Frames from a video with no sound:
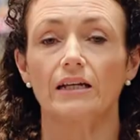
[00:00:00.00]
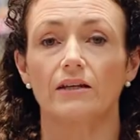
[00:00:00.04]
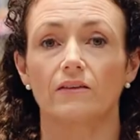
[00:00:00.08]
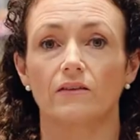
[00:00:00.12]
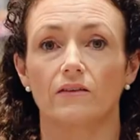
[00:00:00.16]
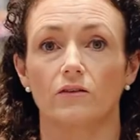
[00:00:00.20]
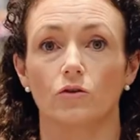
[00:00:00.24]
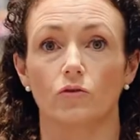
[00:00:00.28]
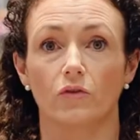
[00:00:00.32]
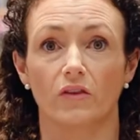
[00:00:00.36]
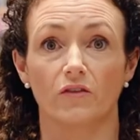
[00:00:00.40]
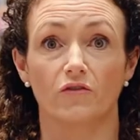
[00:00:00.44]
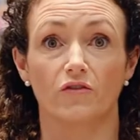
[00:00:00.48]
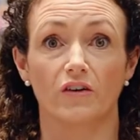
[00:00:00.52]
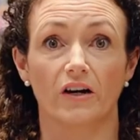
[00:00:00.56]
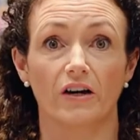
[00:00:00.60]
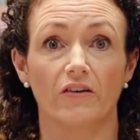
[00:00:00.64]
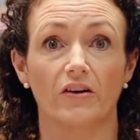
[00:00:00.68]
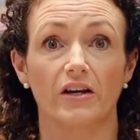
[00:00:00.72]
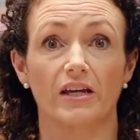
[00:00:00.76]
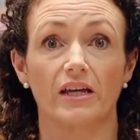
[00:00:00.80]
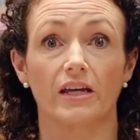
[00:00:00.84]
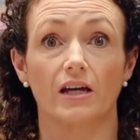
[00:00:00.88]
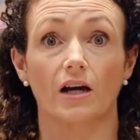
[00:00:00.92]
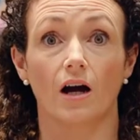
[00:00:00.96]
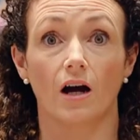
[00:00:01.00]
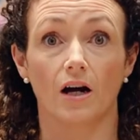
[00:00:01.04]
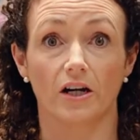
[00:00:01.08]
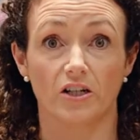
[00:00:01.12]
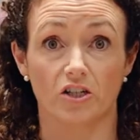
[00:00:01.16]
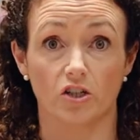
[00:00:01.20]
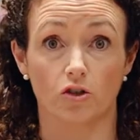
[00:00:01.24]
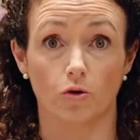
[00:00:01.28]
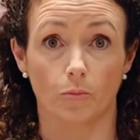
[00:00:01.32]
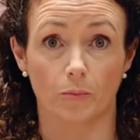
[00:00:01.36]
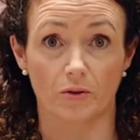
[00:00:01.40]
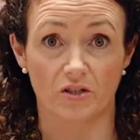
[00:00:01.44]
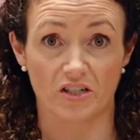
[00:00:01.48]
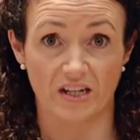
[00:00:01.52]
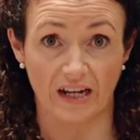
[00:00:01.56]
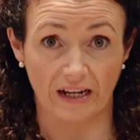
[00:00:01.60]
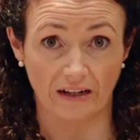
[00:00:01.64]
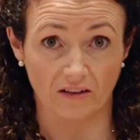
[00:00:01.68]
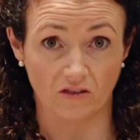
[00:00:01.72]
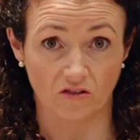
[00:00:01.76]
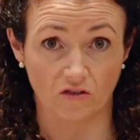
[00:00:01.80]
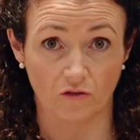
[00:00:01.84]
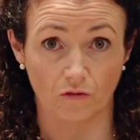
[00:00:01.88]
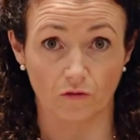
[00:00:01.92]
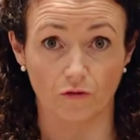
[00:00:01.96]
So the very
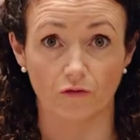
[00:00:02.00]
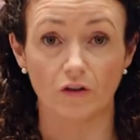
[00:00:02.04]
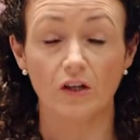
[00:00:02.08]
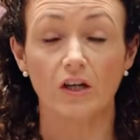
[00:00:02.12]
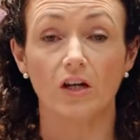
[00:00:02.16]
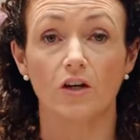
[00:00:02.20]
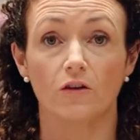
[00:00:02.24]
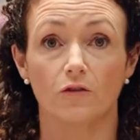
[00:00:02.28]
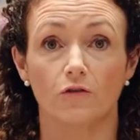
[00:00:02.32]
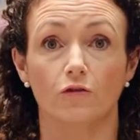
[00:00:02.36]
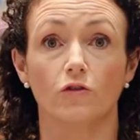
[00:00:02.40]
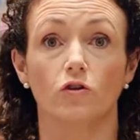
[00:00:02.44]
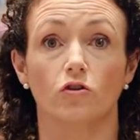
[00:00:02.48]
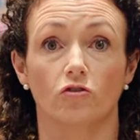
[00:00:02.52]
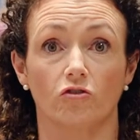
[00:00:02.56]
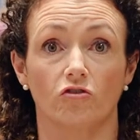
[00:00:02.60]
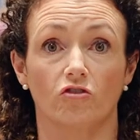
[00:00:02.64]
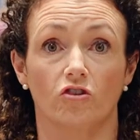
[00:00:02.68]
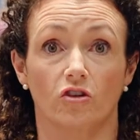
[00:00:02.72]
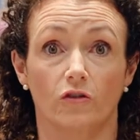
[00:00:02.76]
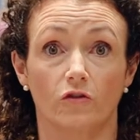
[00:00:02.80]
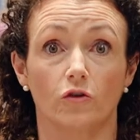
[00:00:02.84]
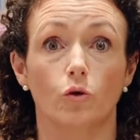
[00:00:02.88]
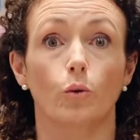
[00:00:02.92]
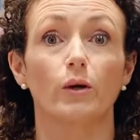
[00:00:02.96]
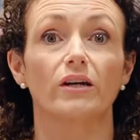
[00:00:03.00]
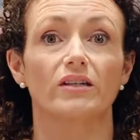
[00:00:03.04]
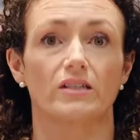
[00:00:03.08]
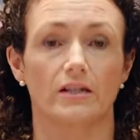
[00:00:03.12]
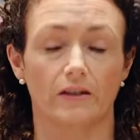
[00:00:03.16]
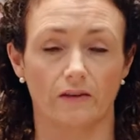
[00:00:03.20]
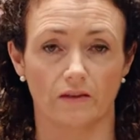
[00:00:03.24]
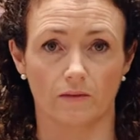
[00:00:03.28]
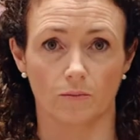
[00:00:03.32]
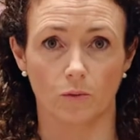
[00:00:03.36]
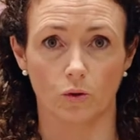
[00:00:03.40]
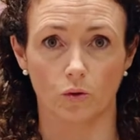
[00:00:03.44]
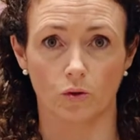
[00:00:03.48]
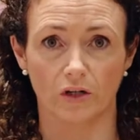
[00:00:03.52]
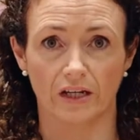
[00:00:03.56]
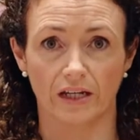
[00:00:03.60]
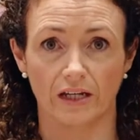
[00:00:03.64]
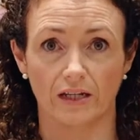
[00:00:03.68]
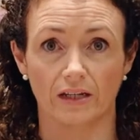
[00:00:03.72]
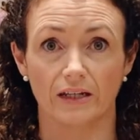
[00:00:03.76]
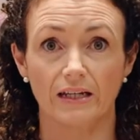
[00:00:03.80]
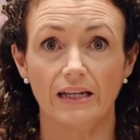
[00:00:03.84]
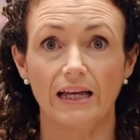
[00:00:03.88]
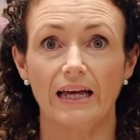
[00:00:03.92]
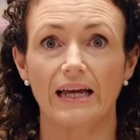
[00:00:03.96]
cardioprotective function of quitting smoking
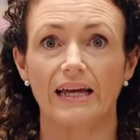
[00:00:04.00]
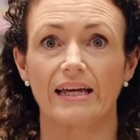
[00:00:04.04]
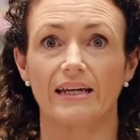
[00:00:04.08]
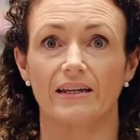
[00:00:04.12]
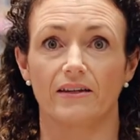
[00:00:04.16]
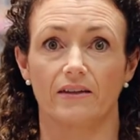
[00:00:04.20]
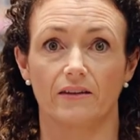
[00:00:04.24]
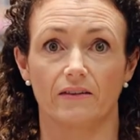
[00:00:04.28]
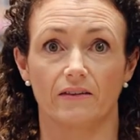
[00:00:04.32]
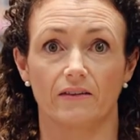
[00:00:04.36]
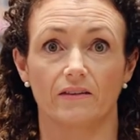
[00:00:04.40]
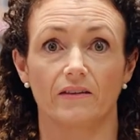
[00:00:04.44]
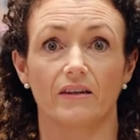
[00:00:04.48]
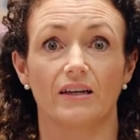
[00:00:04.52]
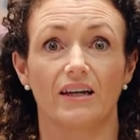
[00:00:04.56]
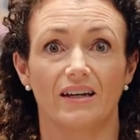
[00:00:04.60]
is